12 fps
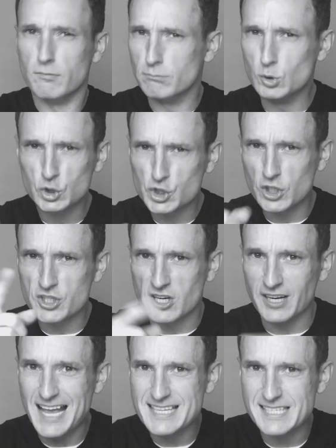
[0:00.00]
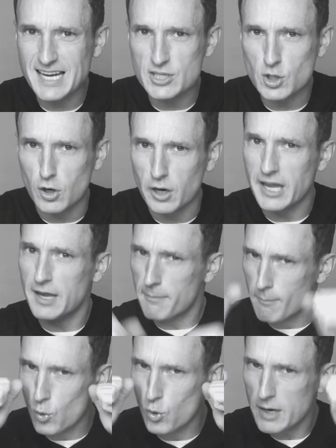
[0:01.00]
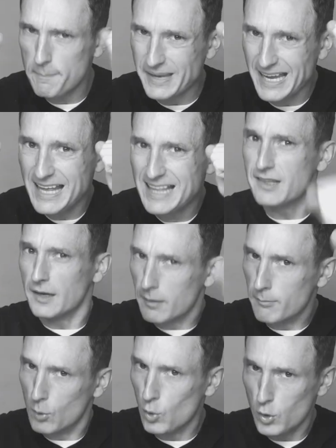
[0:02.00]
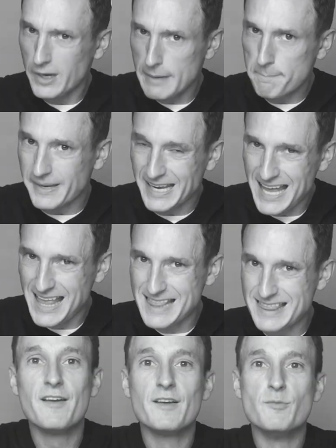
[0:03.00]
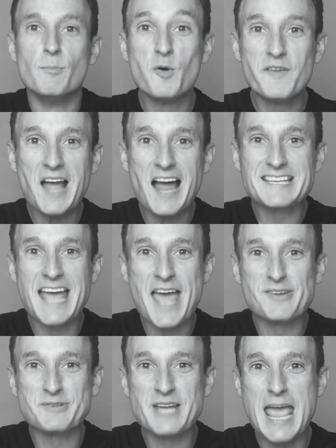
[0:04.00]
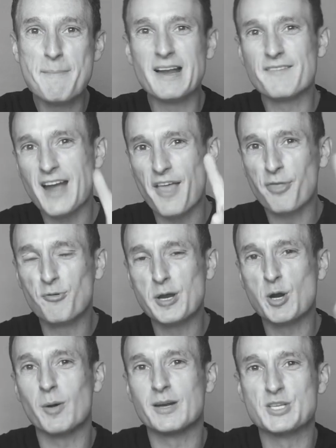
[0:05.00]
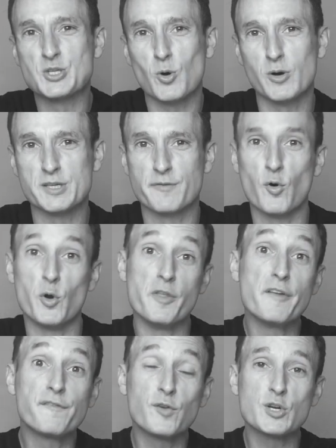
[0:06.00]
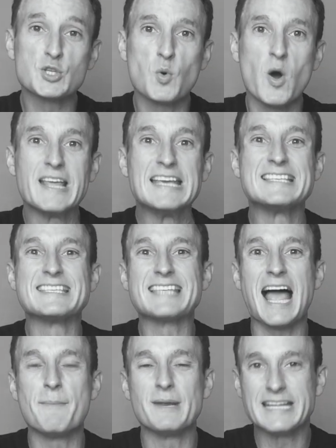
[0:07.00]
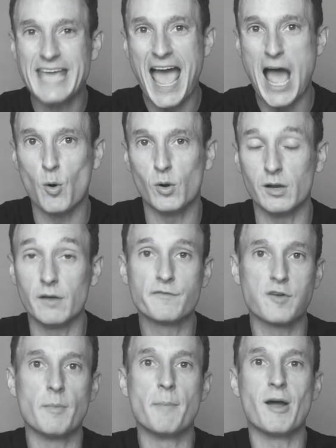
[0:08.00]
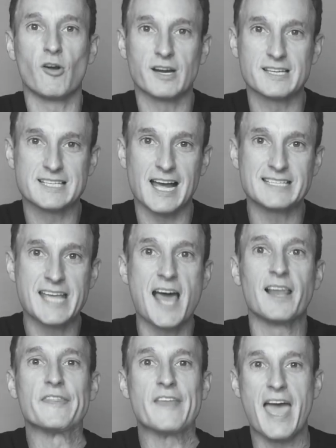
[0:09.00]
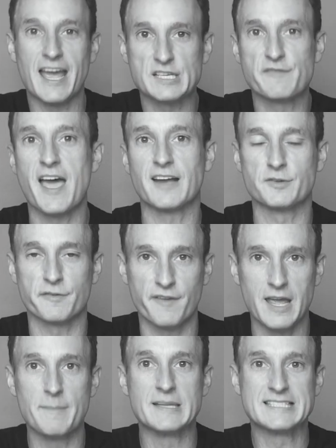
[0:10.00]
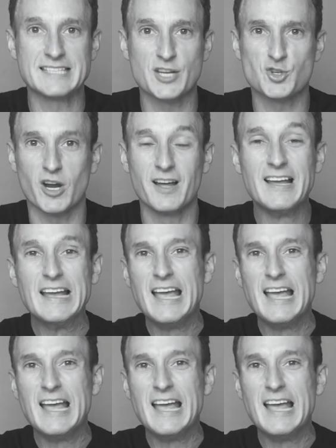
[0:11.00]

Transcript: Muchas gracias, Jorge, muy bien, muy bien. Moving on to entertainment, I've got three quick stories for you. The first one is Simon Cowell from America's Got Talent, The X Factor fame, etc.